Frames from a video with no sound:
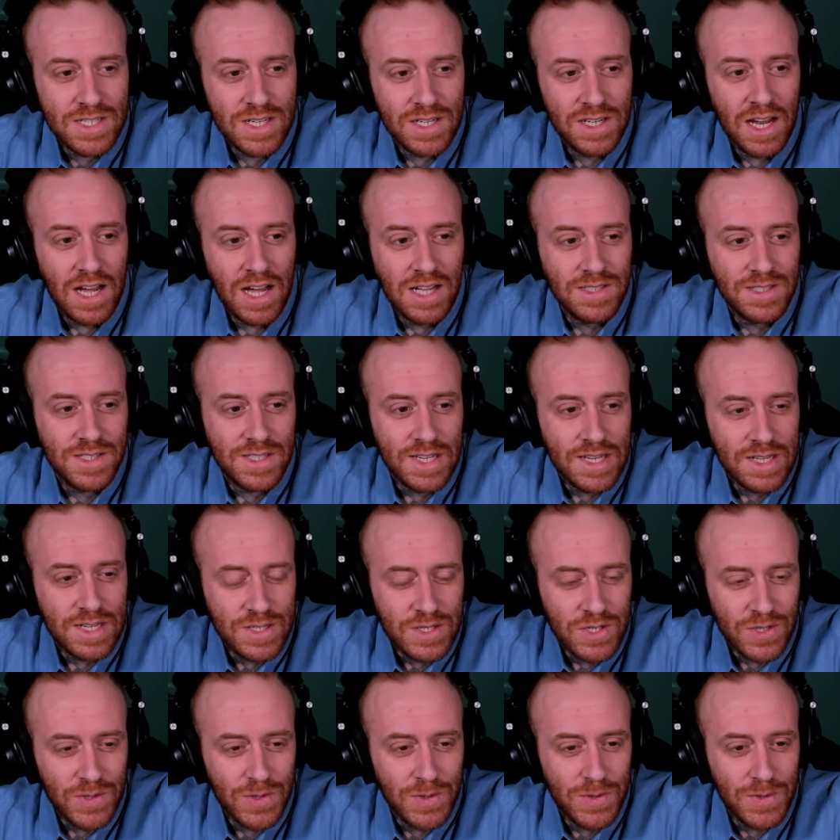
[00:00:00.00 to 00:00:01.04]
a
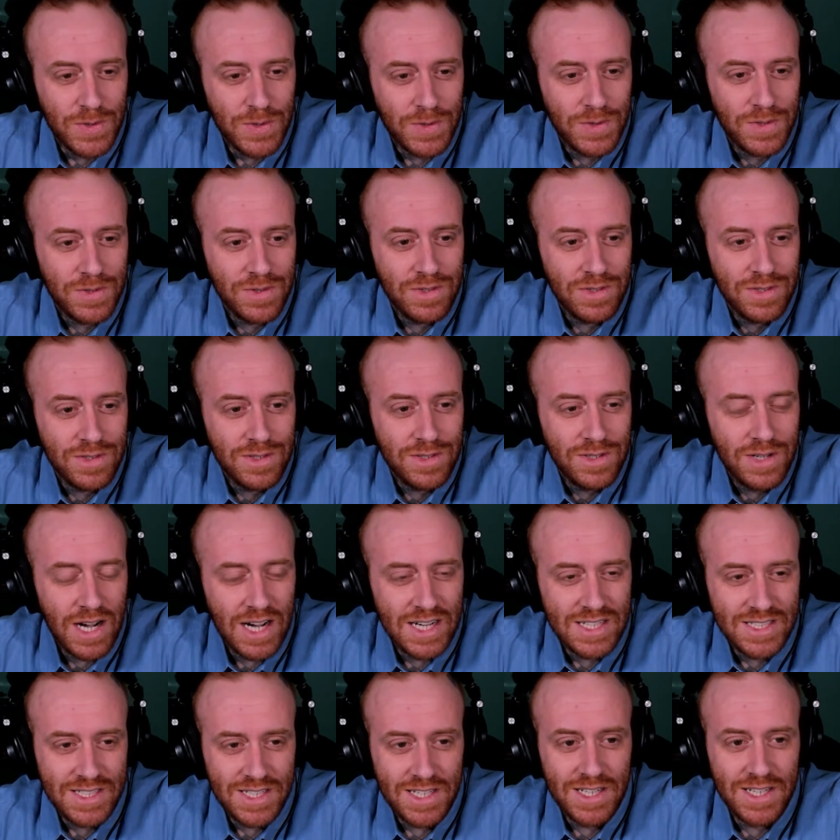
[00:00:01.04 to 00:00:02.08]
nonsensical
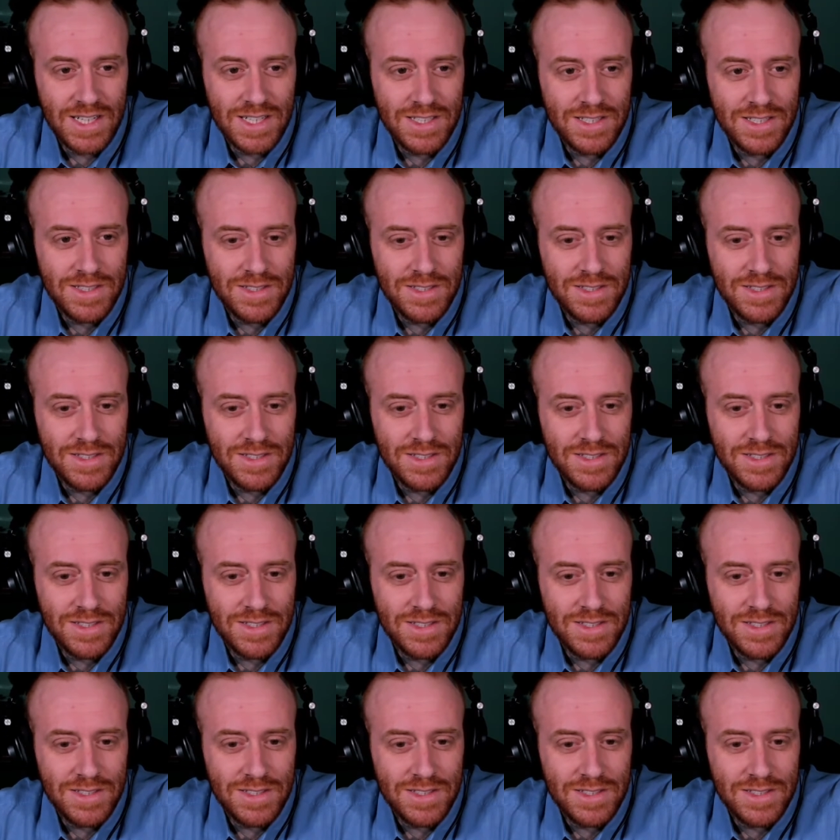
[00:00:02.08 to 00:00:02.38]
idea.